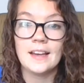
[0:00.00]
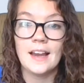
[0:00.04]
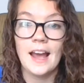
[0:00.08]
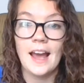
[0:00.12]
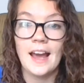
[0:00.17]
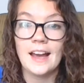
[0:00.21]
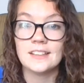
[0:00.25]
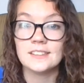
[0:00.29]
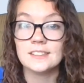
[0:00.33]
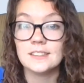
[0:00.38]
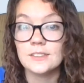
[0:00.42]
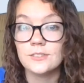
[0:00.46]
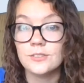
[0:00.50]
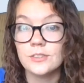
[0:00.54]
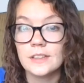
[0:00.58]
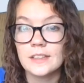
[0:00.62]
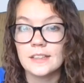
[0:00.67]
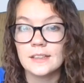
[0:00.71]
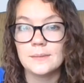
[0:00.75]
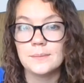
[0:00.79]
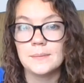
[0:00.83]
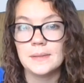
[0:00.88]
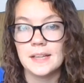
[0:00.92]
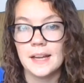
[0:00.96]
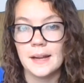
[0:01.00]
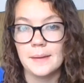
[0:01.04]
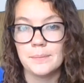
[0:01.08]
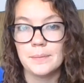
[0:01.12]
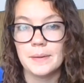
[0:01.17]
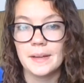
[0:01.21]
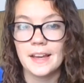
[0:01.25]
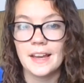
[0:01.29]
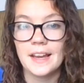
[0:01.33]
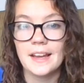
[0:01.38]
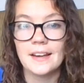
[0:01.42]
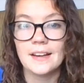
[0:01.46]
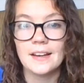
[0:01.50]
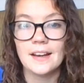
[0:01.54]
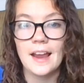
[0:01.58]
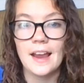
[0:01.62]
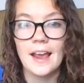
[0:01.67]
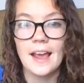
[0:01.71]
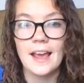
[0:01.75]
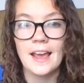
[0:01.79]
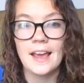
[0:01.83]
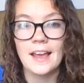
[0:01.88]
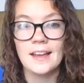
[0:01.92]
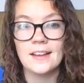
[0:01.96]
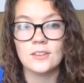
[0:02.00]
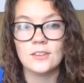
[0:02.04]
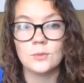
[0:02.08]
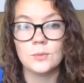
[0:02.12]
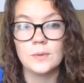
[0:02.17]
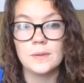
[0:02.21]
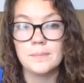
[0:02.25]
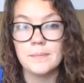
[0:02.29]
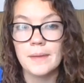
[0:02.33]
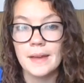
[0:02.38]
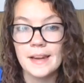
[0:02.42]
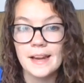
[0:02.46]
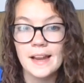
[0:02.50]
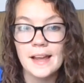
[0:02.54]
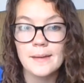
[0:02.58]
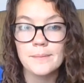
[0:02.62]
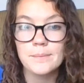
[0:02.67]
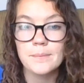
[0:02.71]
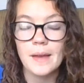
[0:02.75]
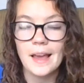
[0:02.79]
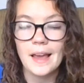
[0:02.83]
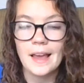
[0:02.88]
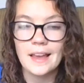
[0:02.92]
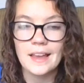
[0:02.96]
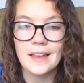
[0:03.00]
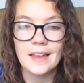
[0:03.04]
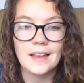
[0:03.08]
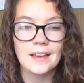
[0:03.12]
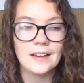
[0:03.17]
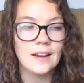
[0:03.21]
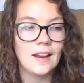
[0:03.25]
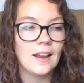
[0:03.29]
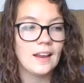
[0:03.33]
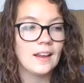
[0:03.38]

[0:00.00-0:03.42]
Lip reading: asked if we could meet up again. And we met up and